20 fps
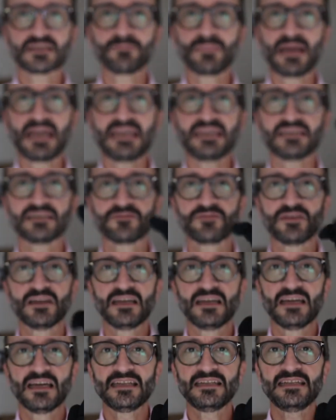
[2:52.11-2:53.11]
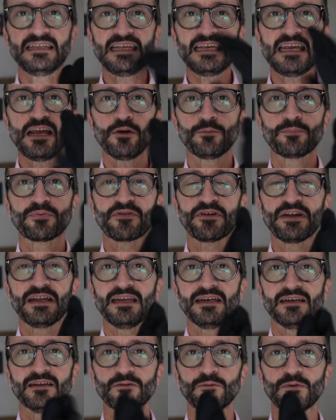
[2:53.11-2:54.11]
are made of
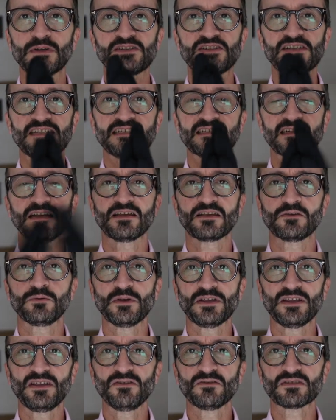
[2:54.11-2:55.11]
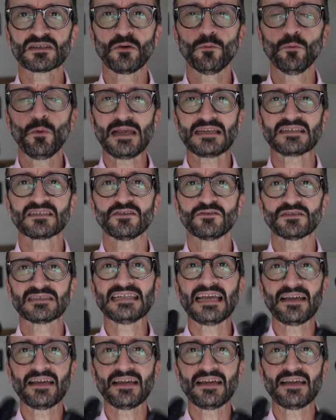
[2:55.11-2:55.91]
neoprene, which is like what you use on wetsuits.